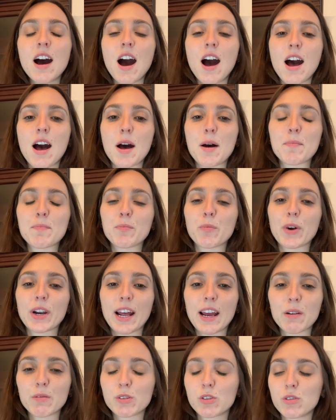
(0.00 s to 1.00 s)
When
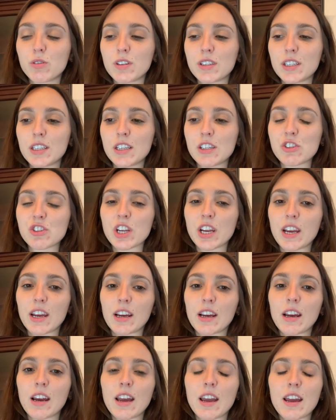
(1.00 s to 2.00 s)
I was student
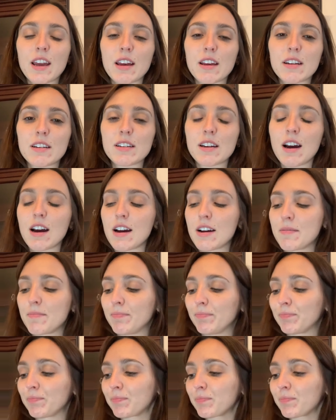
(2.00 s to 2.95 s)
teaching and